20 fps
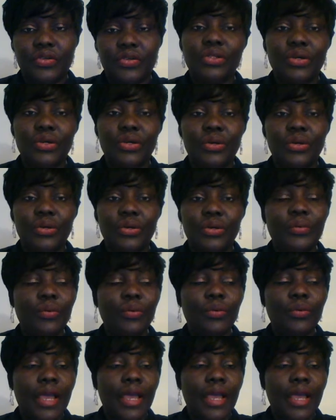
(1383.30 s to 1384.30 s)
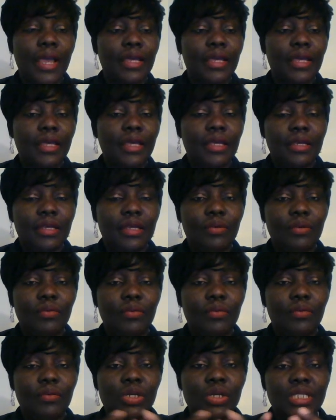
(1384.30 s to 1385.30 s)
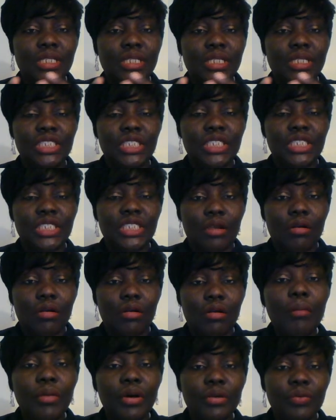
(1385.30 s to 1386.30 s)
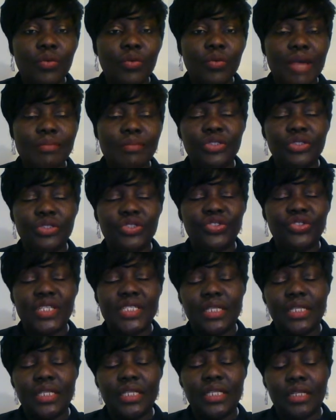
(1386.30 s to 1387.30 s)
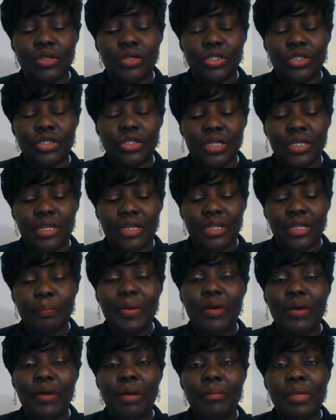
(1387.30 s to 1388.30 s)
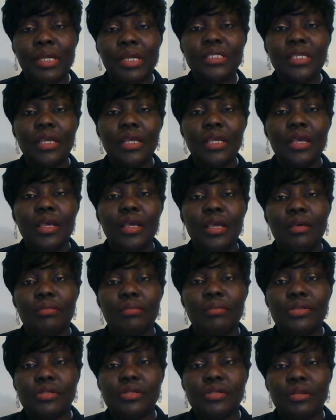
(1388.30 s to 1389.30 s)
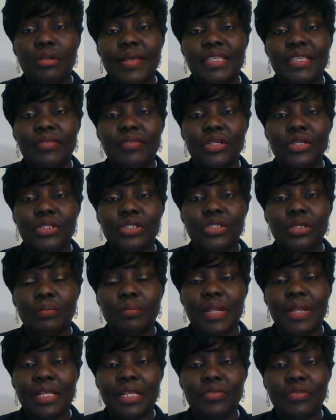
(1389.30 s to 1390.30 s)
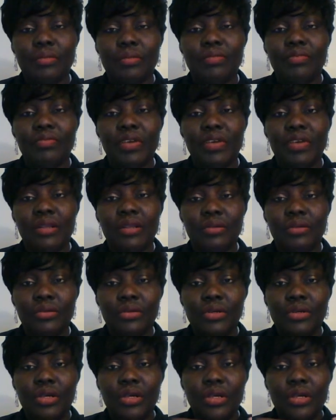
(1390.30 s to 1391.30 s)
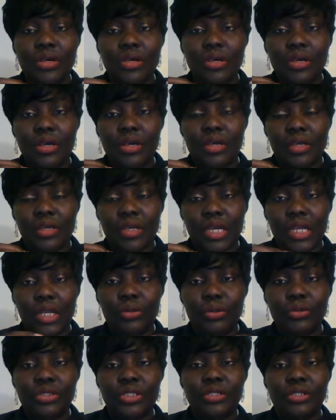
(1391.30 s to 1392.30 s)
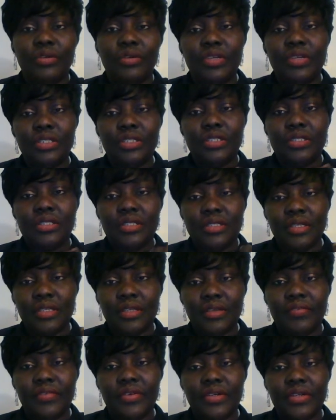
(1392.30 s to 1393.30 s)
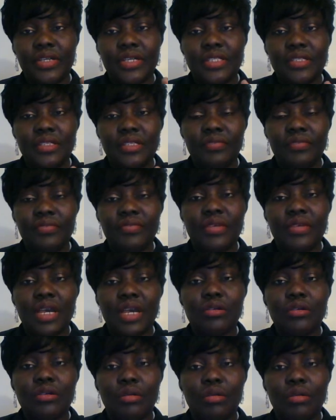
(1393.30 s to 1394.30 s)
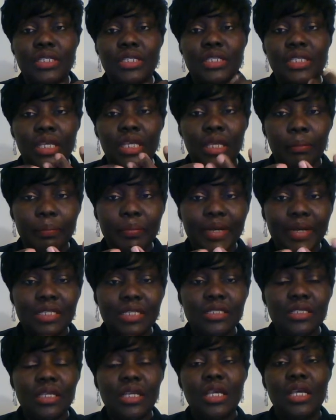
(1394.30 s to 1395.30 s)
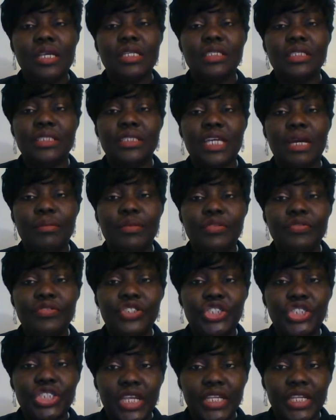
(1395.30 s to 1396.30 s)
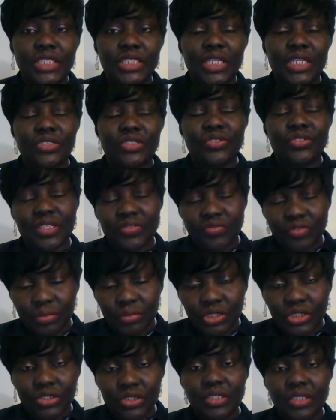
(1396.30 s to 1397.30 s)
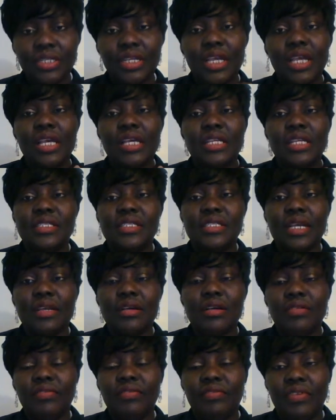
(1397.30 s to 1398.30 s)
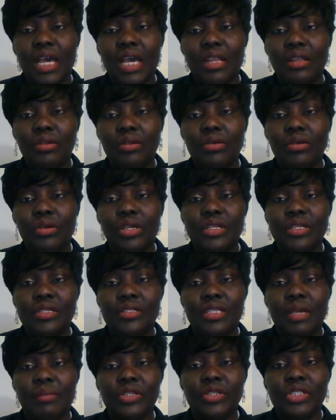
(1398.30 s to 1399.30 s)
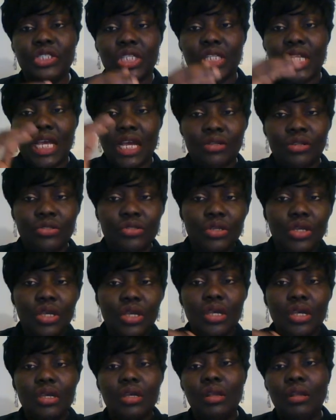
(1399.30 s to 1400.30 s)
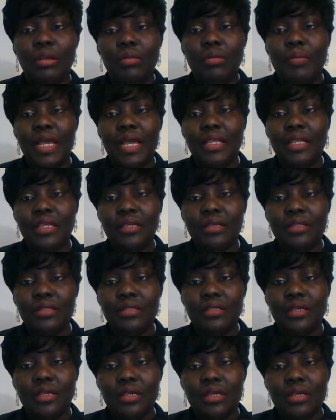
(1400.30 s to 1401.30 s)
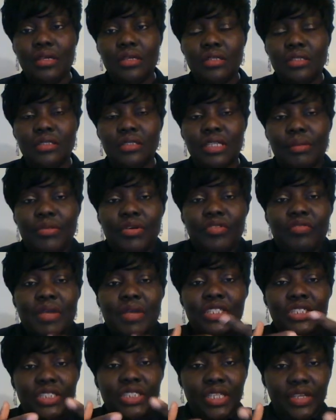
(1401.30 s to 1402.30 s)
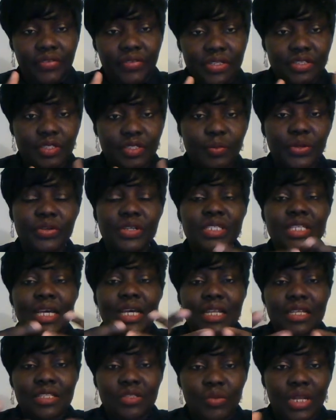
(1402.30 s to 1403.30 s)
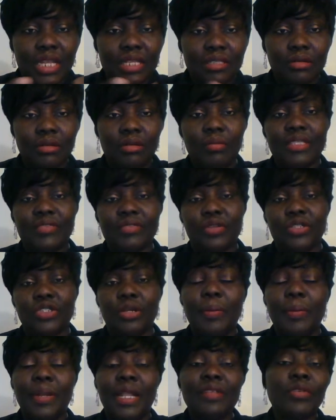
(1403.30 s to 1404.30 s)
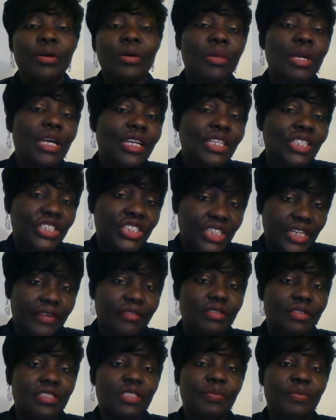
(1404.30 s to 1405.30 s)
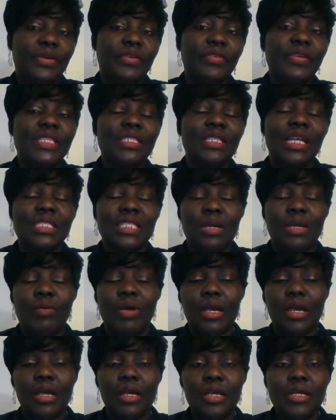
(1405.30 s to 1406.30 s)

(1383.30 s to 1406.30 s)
to know why what I share in common, why I'm so interested in education and empowerment, because Global Education Platform value include innovative, creative, and community impact in terms of change and transformation. The second value is reaching out globally in terms of my sharing spirit, and as well as Global Education Platform sharing spirit. That's our